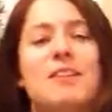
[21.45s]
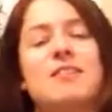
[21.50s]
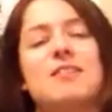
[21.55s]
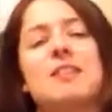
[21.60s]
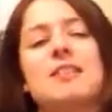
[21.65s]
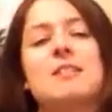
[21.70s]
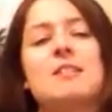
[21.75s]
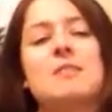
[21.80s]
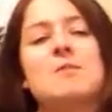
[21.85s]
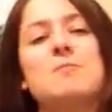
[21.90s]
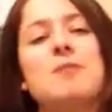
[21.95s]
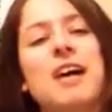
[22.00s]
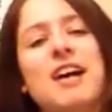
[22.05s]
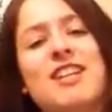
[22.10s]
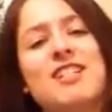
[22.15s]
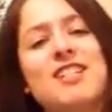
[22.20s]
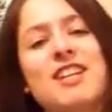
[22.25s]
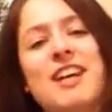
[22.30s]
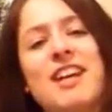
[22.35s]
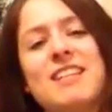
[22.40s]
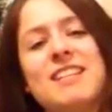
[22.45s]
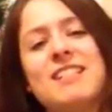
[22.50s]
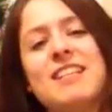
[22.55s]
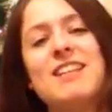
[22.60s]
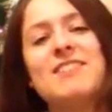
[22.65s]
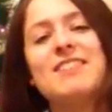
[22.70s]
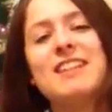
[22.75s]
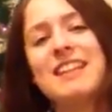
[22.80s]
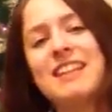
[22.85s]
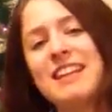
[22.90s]
Christmas projects and
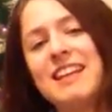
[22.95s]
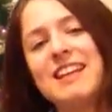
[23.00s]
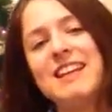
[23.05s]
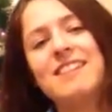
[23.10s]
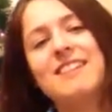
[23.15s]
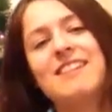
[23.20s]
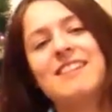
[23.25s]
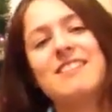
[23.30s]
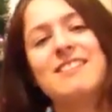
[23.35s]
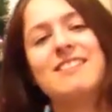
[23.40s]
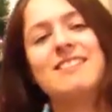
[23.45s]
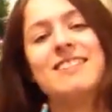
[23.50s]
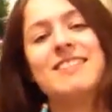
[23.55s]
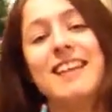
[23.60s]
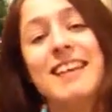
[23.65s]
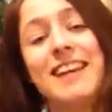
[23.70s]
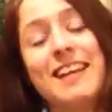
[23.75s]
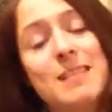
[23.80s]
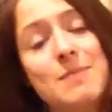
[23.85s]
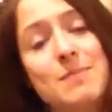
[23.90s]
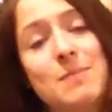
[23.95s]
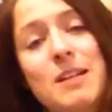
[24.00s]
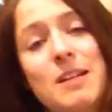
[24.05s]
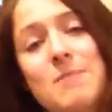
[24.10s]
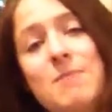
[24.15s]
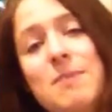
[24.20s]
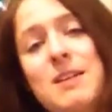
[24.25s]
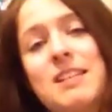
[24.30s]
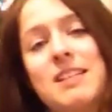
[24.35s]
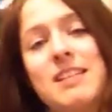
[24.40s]
everything, and it gets pretty
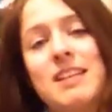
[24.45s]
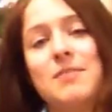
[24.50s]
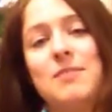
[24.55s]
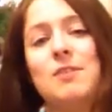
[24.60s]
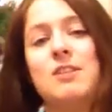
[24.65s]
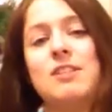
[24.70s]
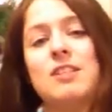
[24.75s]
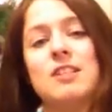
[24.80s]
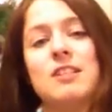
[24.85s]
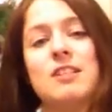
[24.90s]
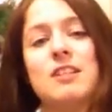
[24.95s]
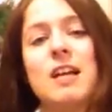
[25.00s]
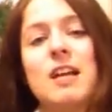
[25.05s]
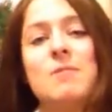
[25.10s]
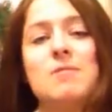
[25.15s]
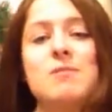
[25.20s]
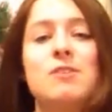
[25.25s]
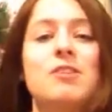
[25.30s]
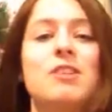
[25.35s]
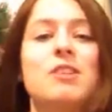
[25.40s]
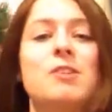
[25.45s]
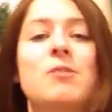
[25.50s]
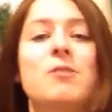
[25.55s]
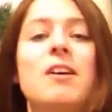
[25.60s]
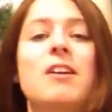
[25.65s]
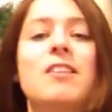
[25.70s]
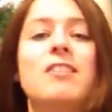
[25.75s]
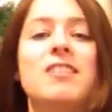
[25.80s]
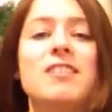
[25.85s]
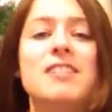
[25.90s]
busy, which I'm sure you
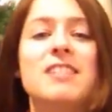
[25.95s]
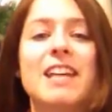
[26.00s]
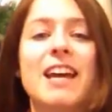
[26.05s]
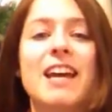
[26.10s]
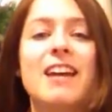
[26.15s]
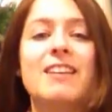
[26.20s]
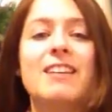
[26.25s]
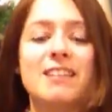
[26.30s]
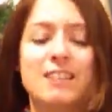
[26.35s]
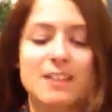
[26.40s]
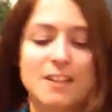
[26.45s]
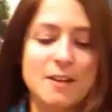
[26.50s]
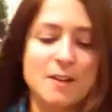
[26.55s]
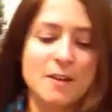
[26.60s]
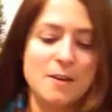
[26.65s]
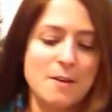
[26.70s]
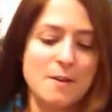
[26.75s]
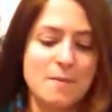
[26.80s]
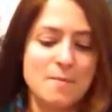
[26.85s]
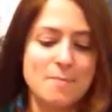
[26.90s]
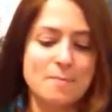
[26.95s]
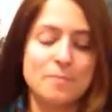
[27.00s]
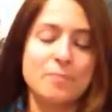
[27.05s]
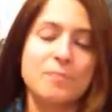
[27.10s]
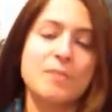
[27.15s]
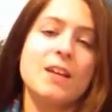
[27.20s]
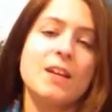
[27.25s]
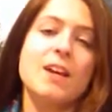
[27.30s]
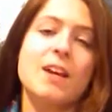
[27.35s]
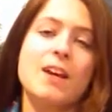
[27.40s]
all understand.
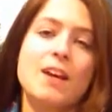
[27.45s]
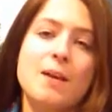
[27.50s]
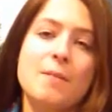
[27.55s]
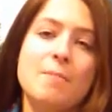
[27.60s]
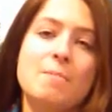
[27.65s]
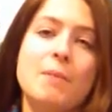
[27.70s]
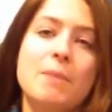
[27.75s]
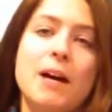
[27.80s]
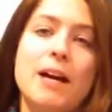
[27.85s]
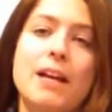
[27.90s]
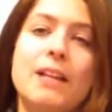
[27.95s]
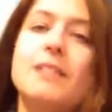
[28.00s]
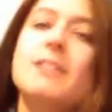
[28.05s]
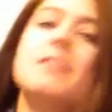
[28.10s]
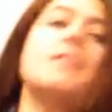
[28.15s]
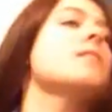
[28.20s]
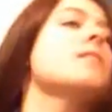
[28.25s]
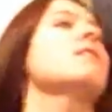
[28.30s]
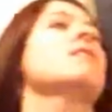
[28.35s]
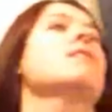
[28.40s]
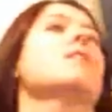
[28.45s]
But